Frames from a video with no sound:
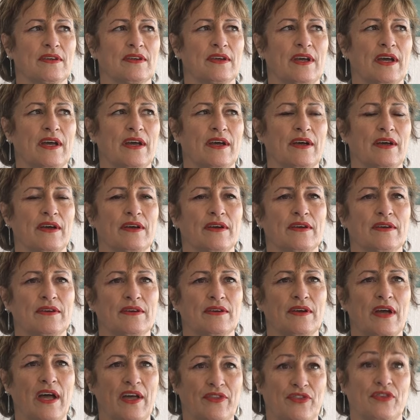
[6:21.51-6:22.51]

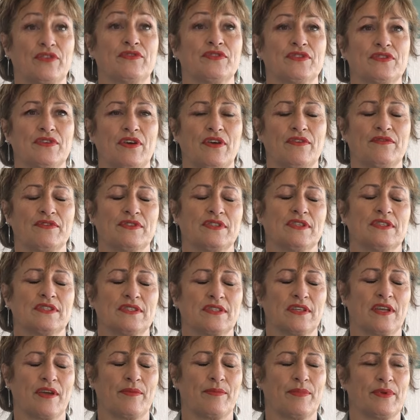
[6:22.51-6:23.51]
other overseas
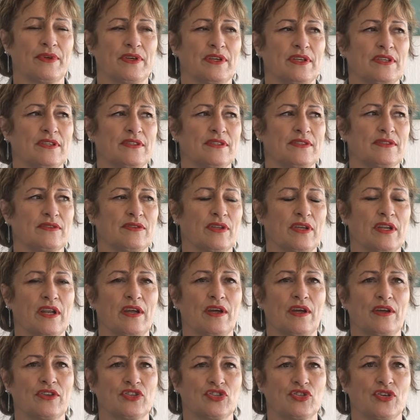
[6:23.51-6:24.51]
companies that
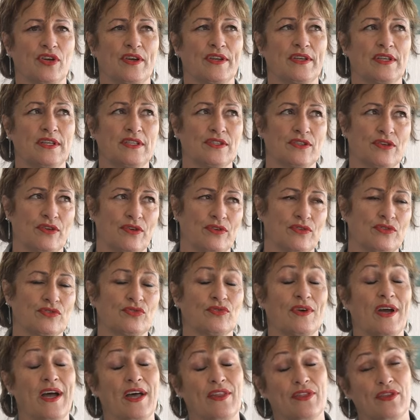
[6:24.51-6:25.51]
are Chinese owned
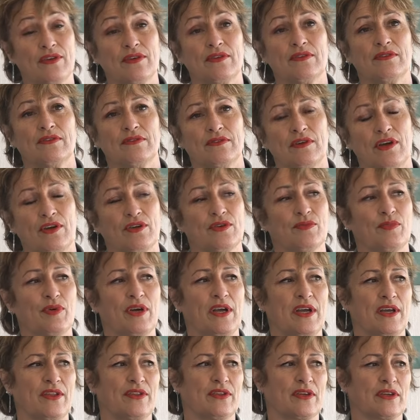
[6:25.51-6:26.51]
or other owned by
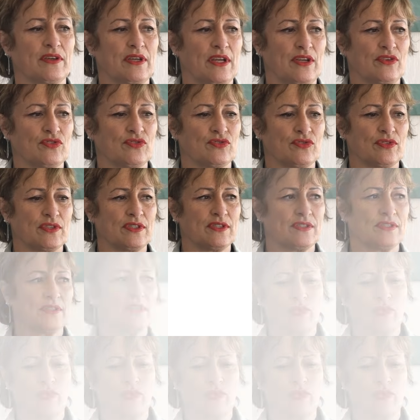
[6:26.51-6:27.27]
other countries.